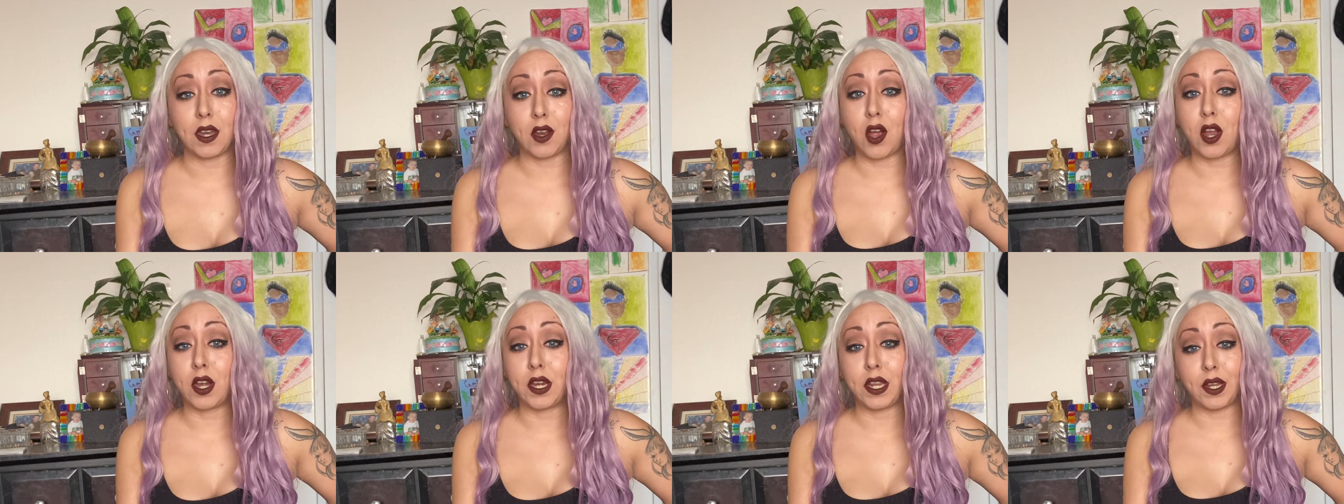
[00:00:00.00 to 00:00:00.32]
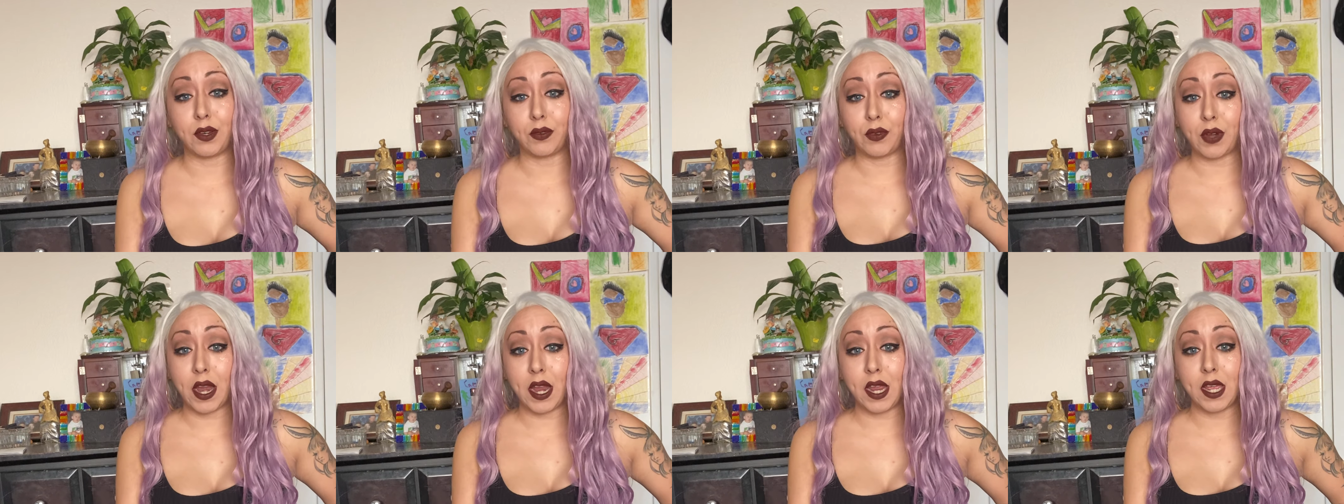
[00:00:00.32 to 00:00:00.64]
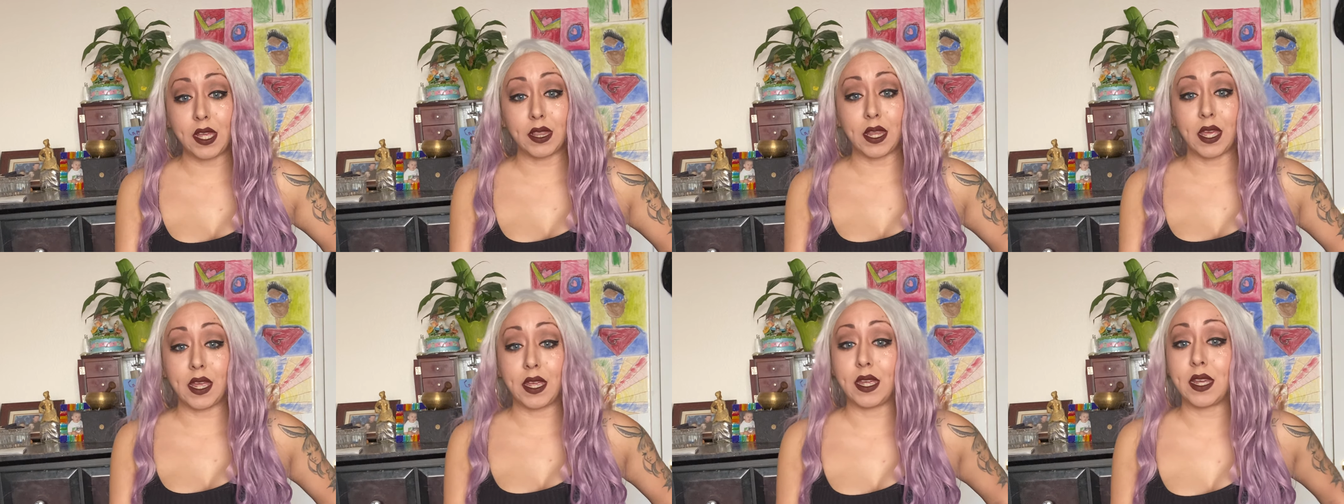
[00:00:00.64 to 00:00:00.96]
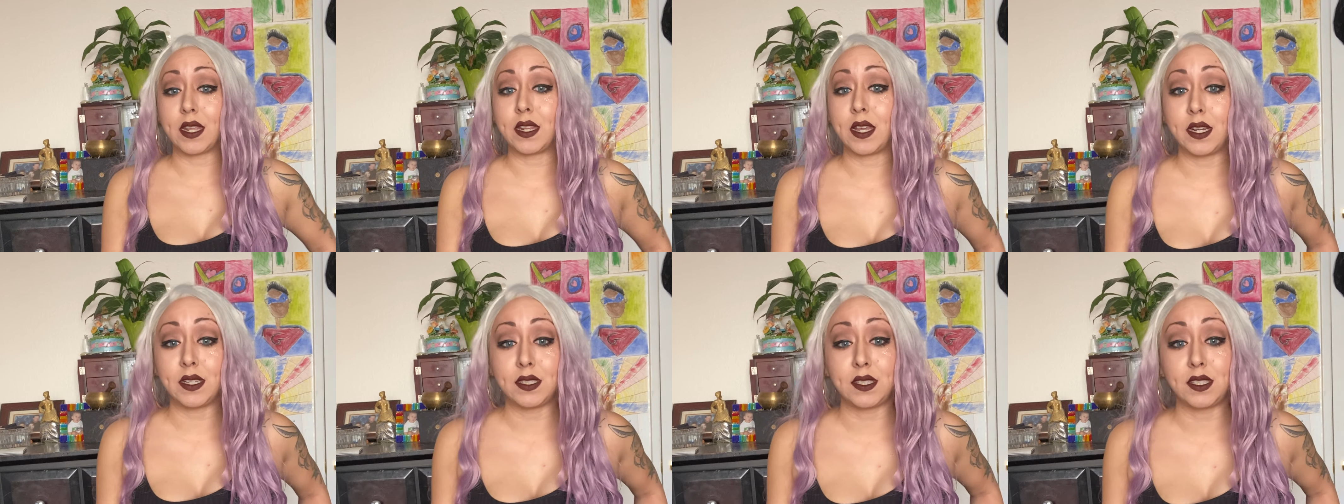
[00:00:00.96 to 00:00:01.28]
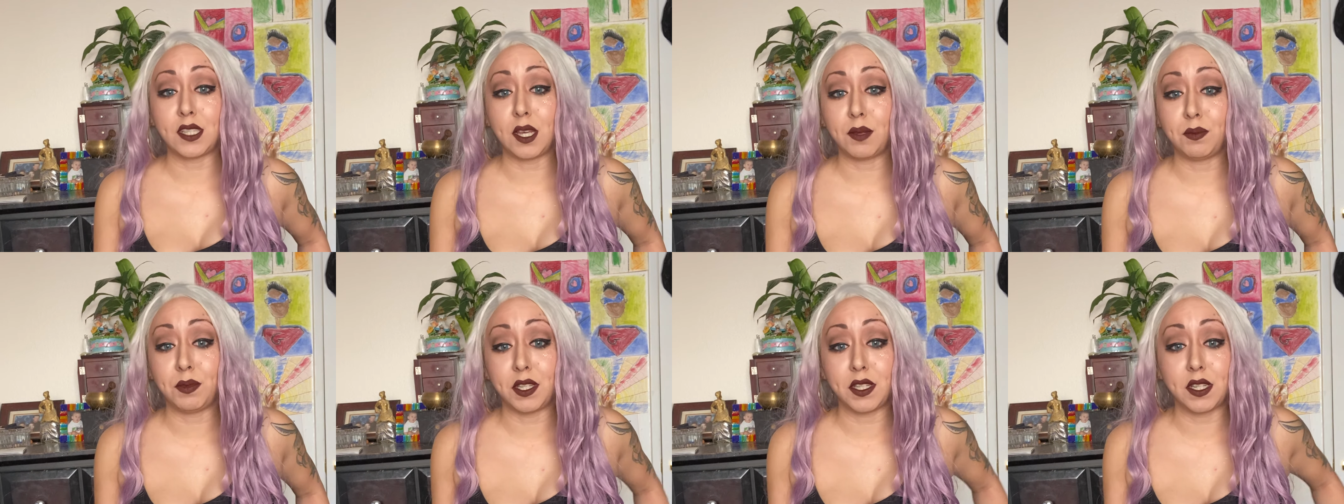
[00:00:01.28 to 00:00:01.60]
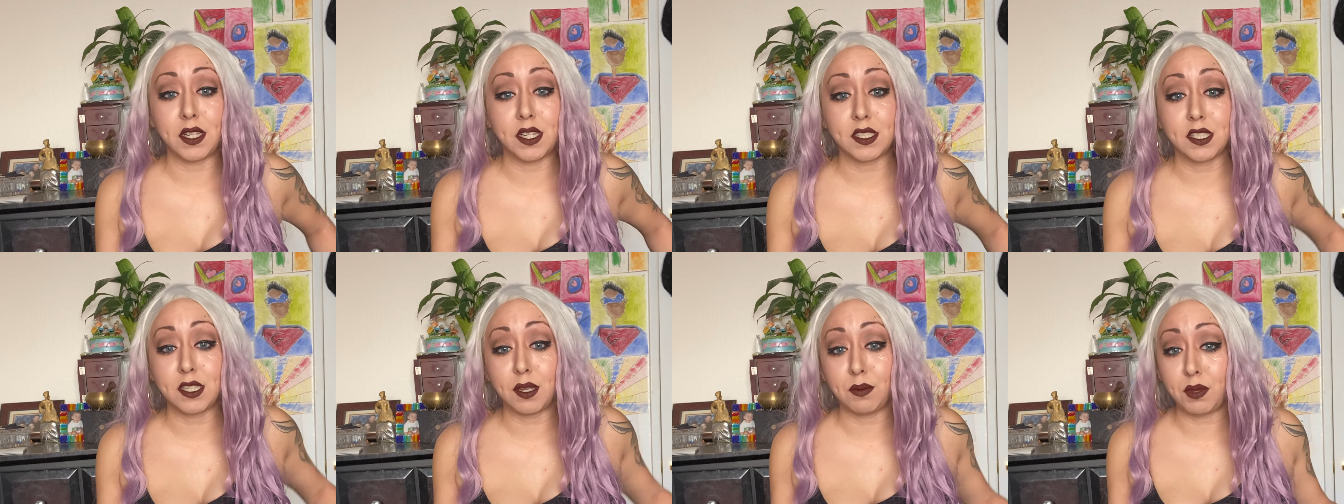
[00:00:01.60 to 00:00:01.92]
on it, right? Like, that's something
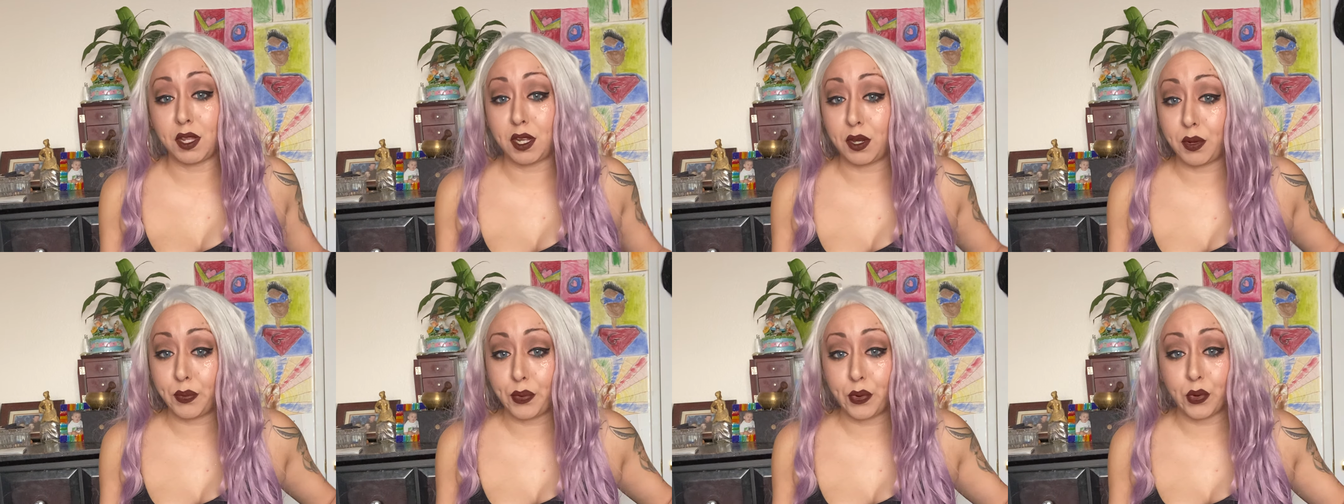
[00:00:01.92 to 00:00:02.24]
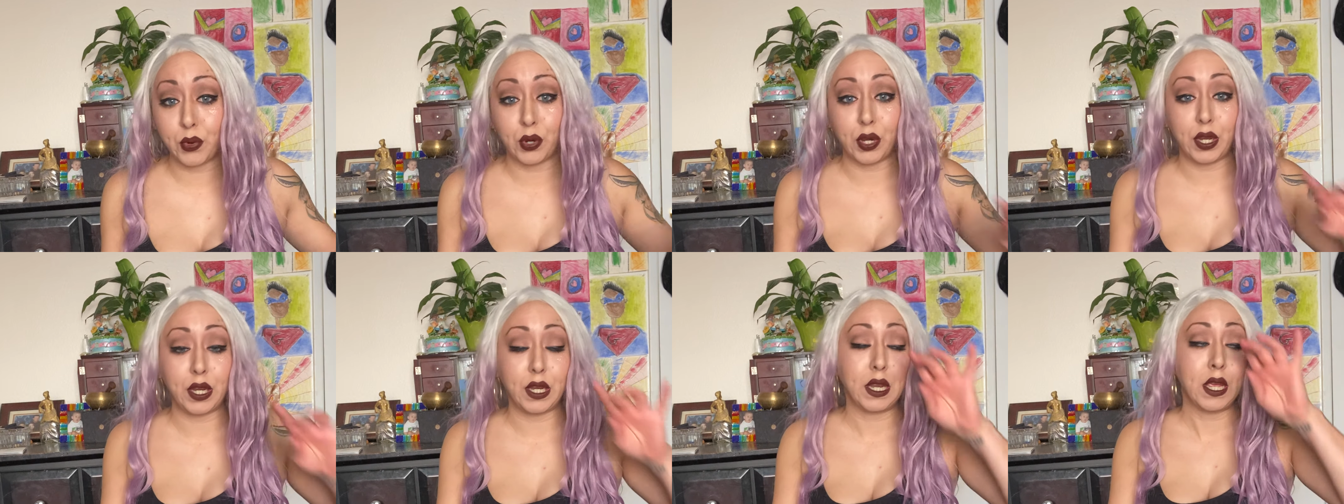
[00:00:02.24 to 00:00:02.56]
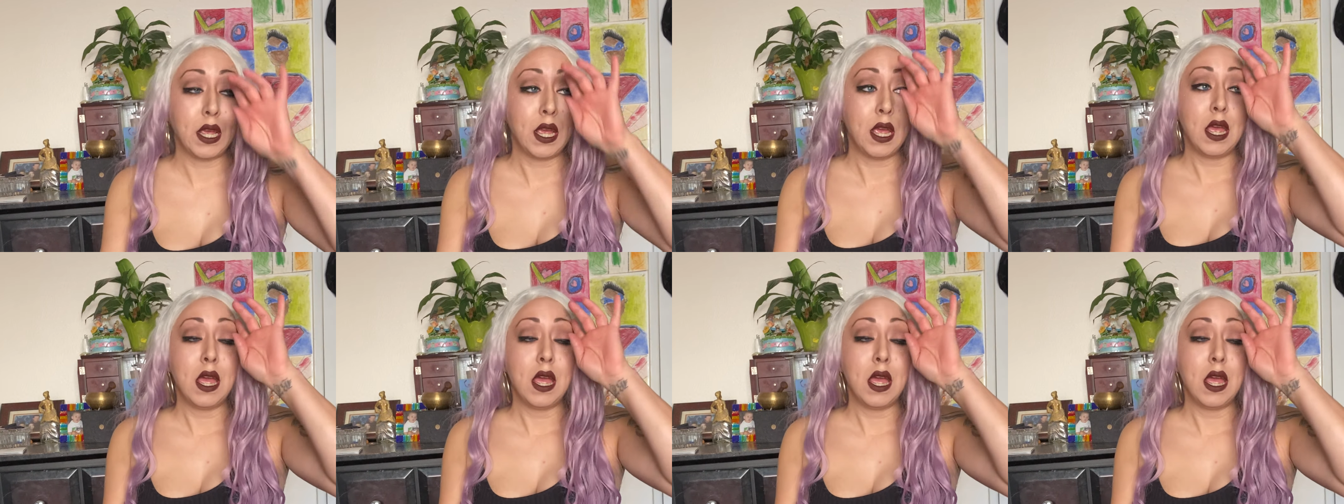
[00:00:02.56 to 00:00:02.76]
important.